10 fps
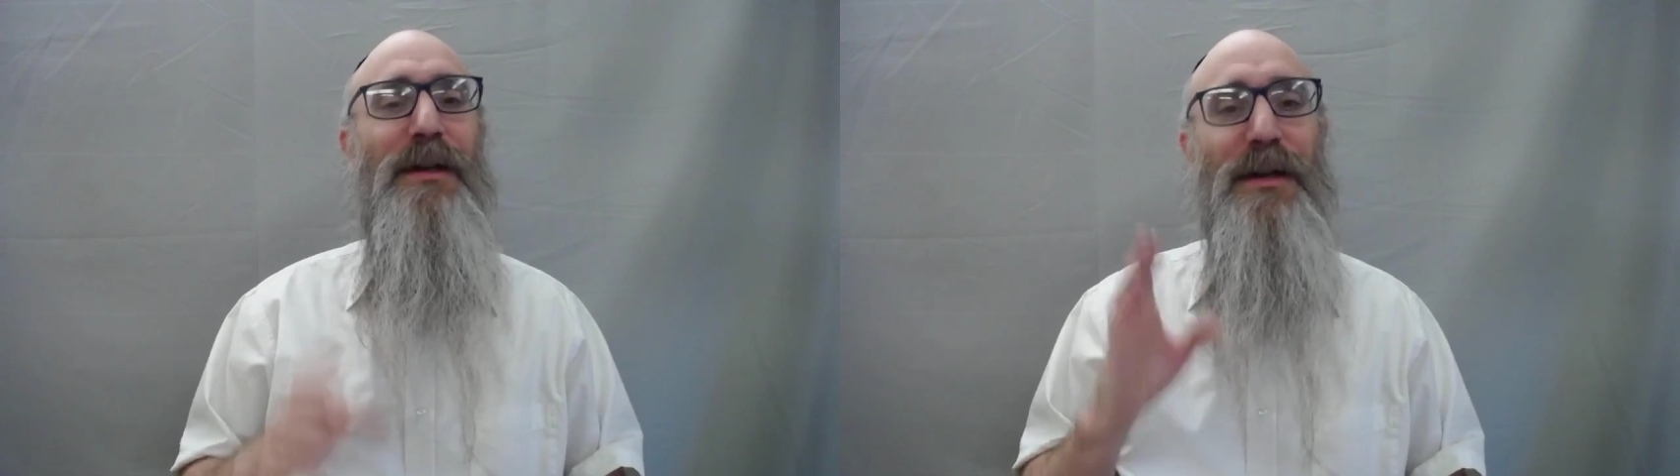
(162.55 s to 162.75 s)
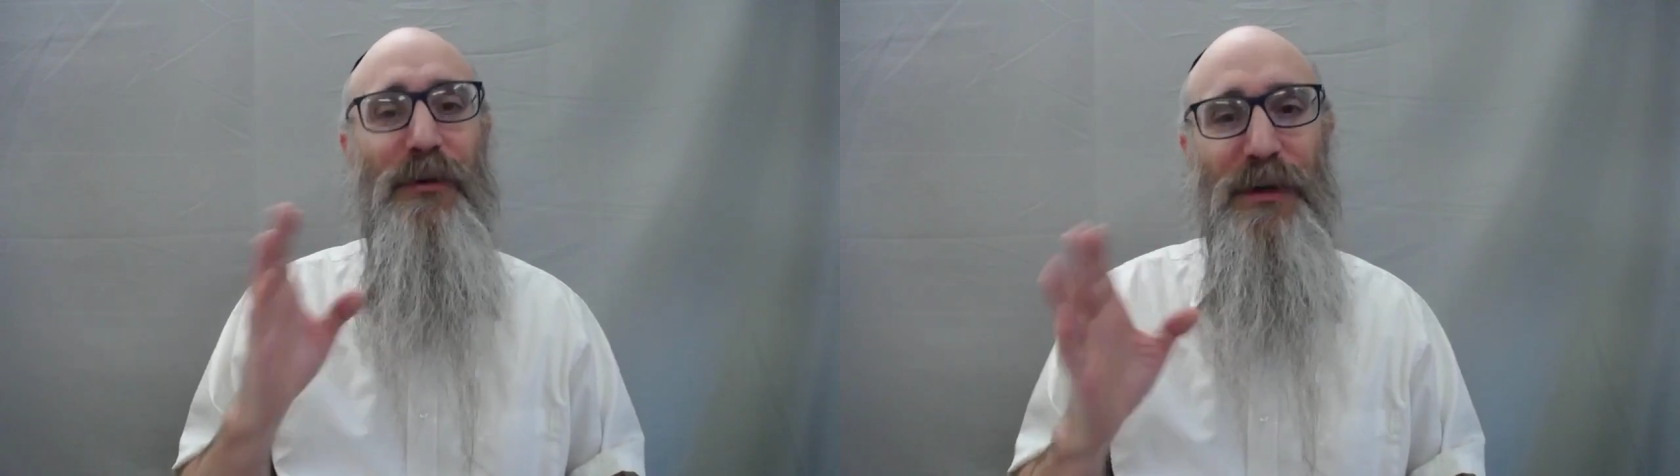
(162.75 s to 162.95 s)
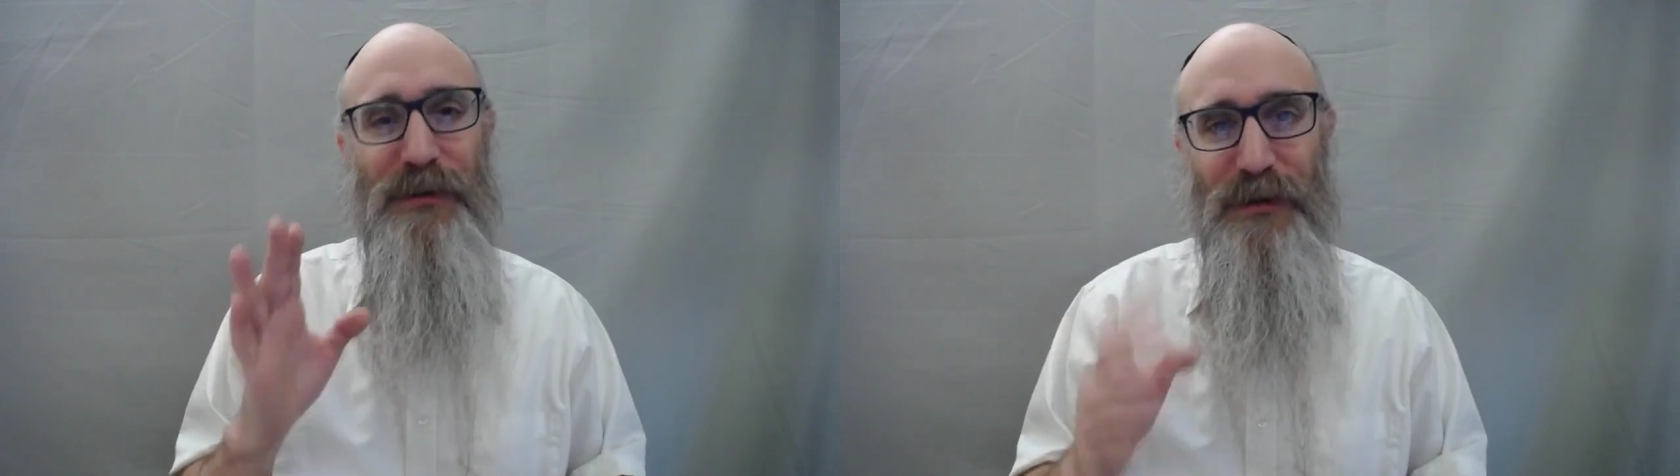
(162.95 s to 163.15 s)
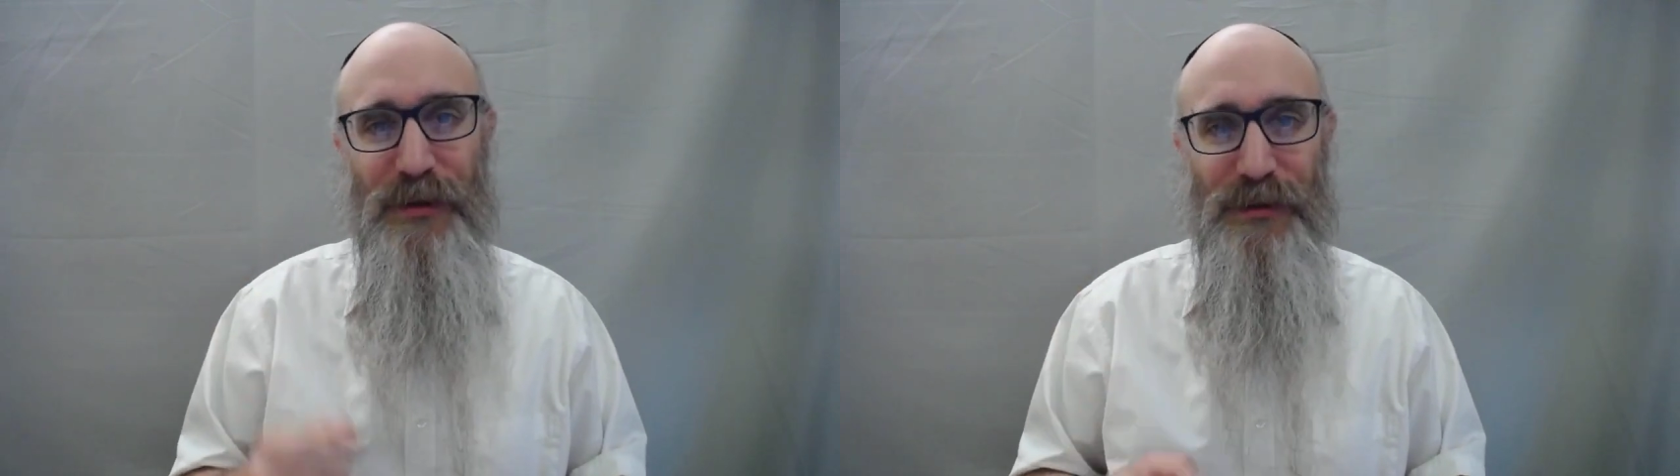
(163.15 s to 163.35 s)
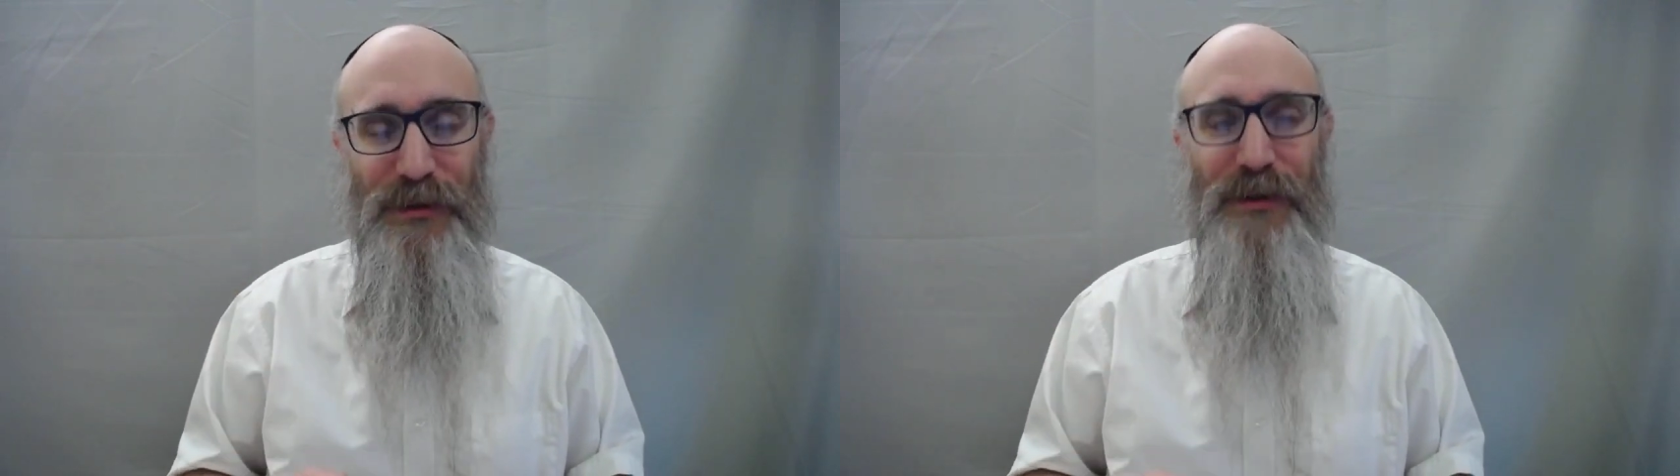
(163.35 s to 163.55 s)
He went to
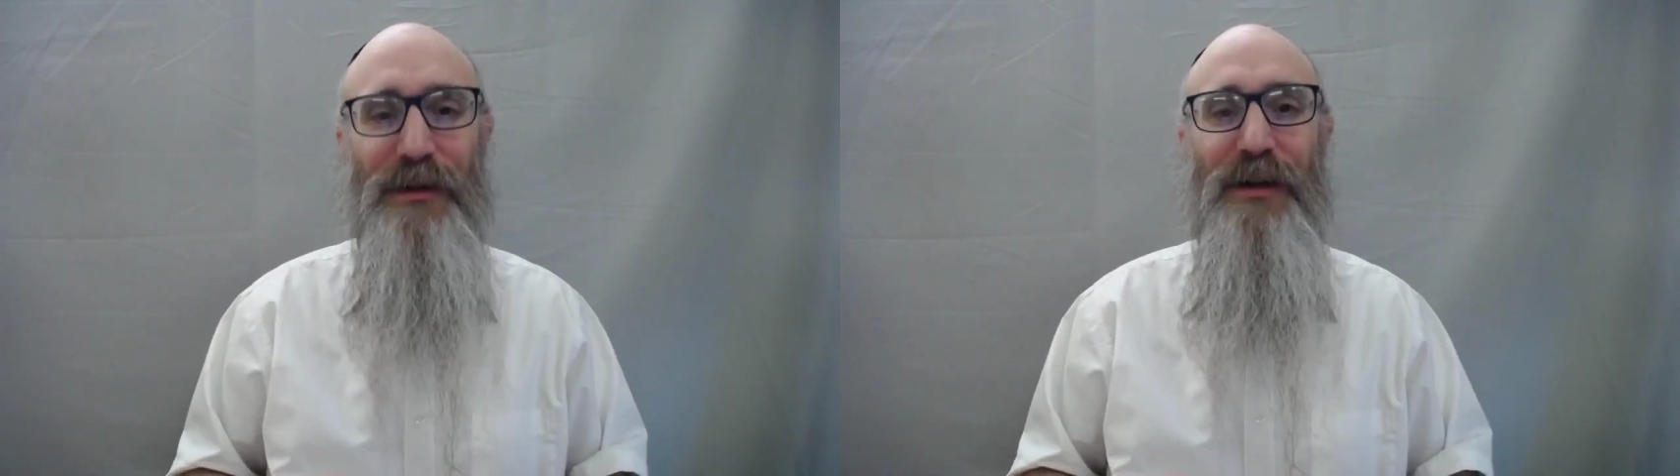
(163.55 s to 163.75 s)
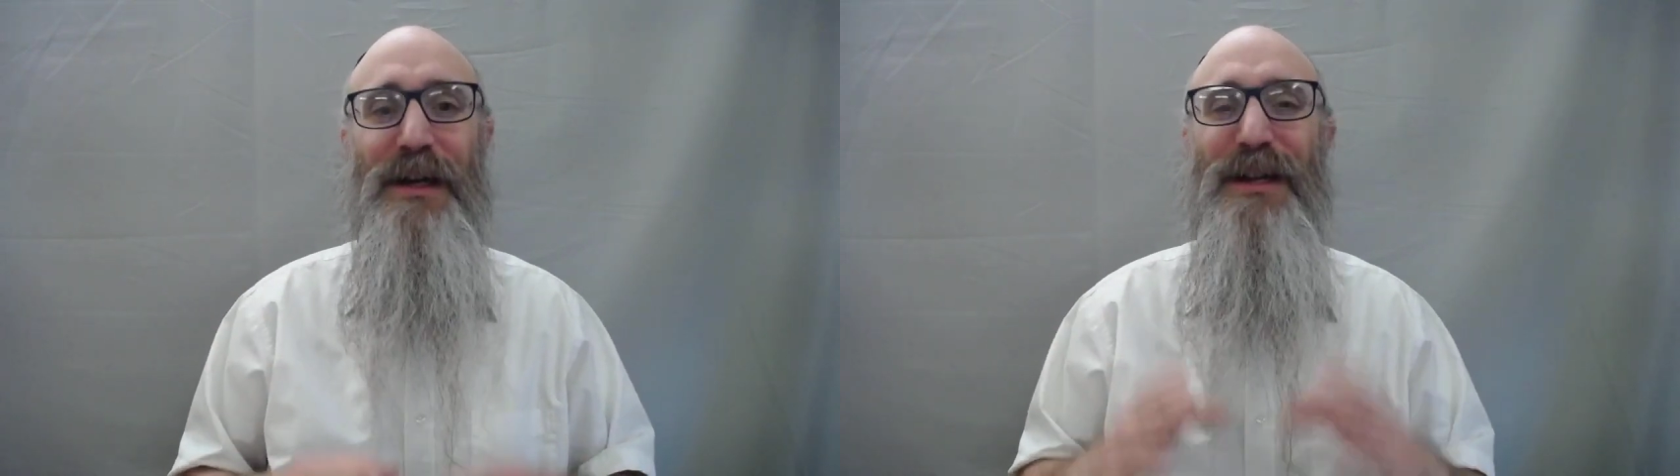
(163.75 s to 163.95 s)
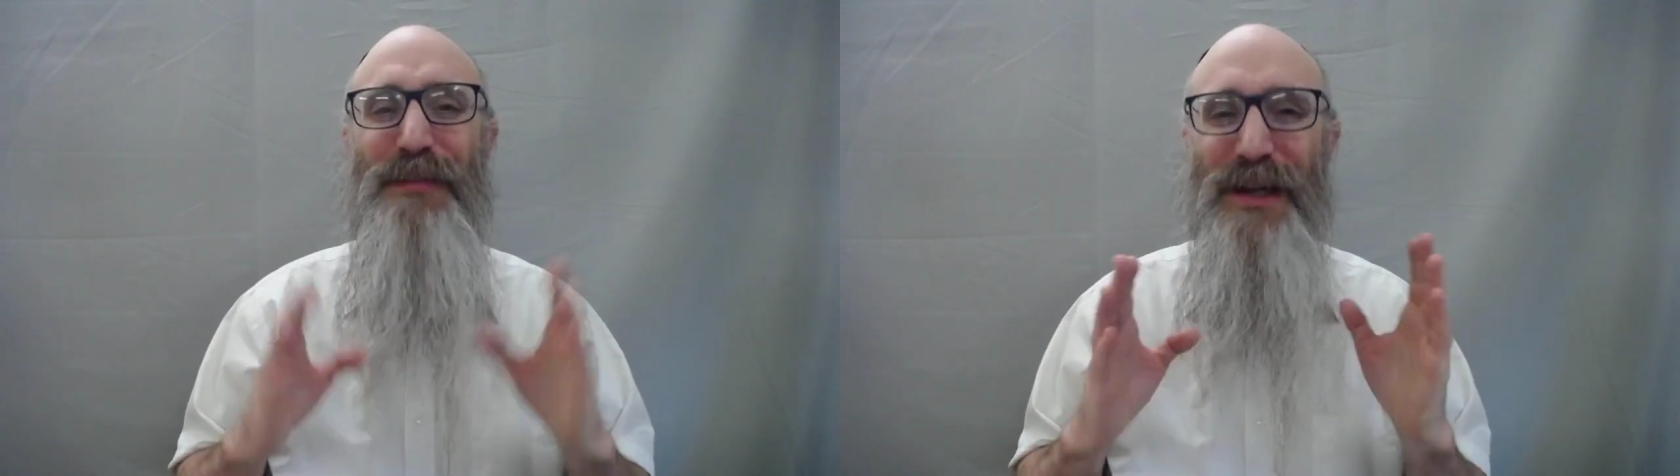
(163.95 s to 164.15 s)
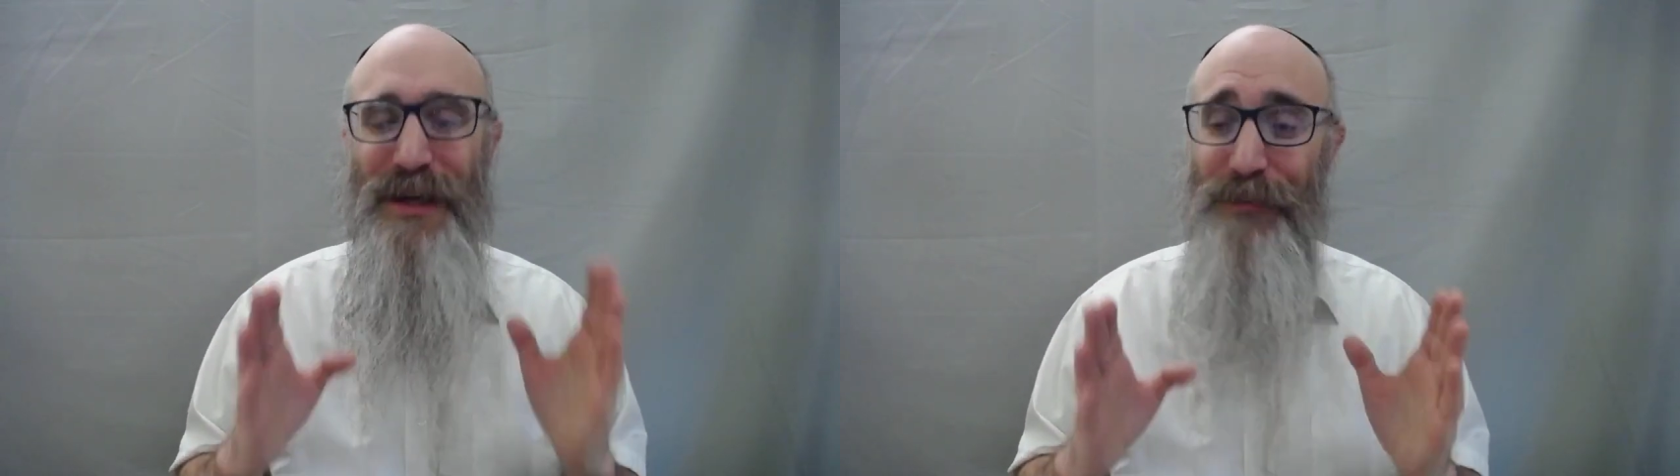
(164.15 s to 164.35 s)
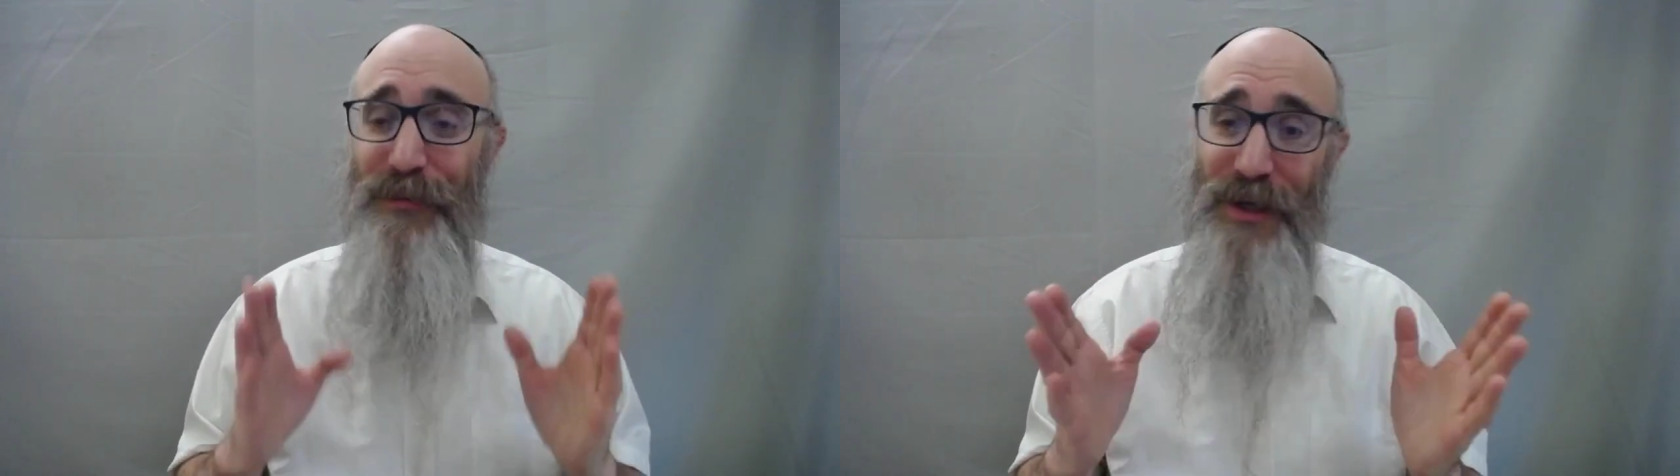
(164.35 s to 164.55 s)
learn Torah and he
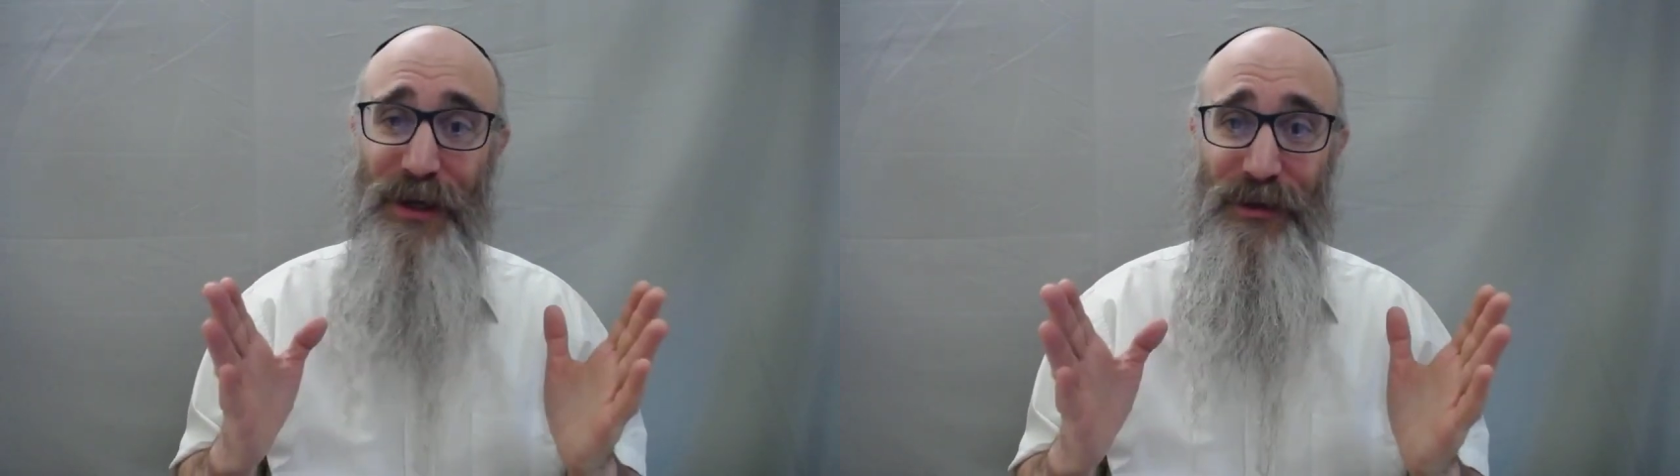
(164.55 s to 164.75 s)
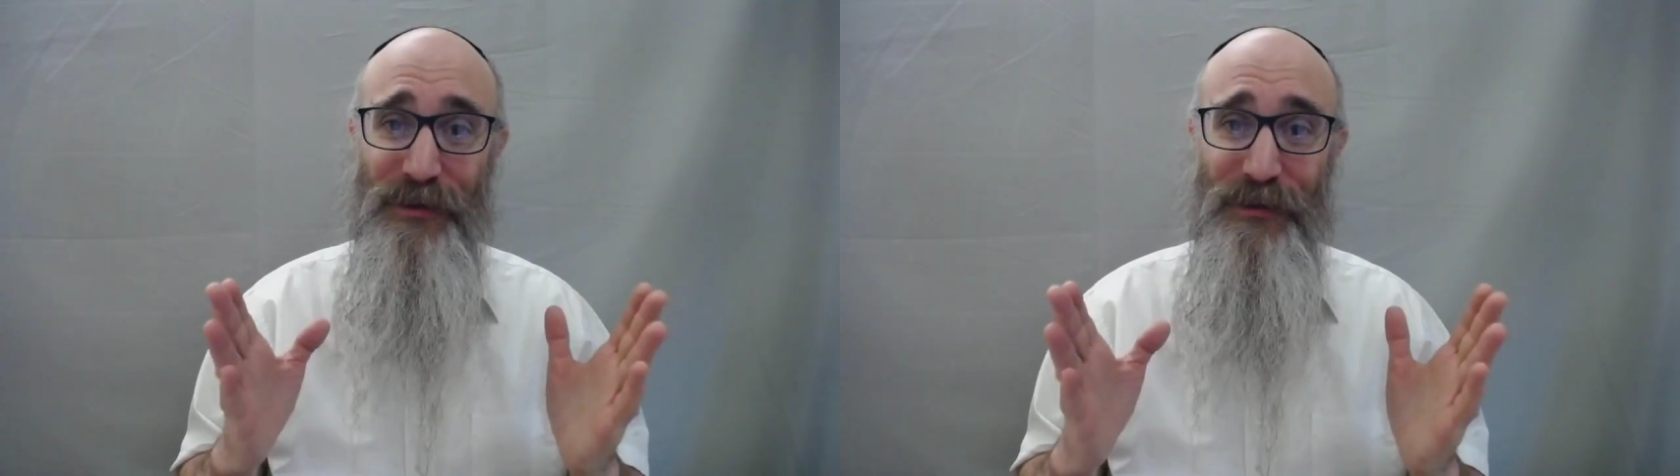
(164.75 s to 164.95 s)
became, again,